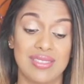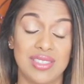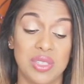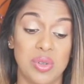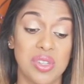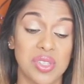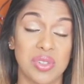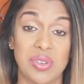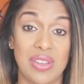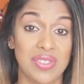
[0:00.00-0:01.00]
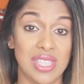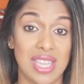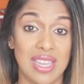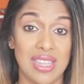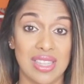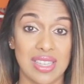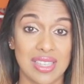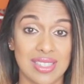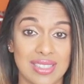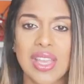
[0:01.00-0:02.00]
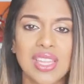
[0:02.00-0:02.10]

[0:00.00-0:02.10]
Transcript: you also don't have to say anything.